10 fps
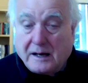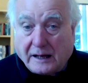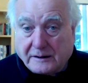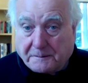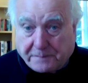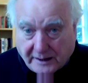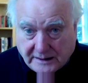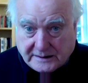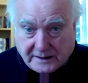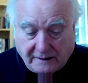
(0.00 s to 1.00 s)
And the
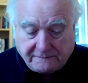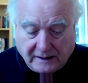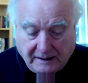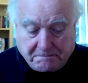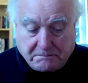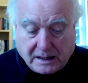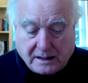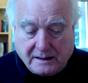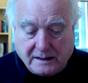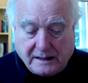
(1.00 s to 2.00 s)
price of lumber
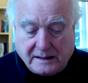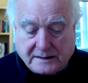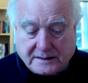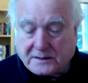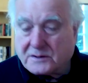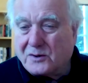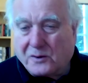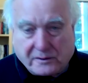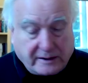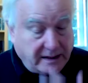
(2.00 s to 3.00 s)
is
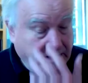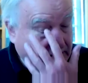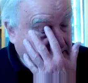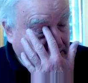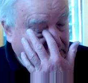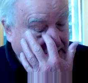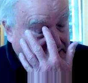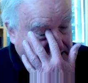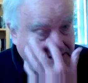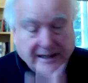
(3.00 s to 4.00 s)
soaring in the
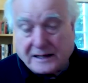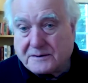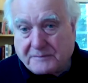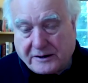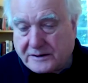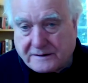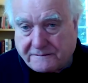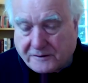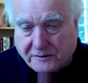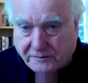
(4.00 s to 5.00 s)
United States, where it's
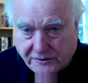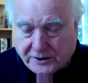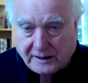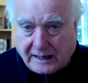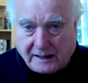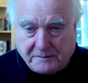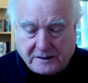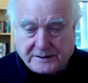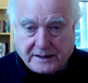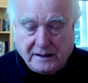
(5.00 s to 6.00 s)
a crucial
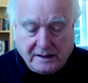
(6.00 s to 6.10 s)
element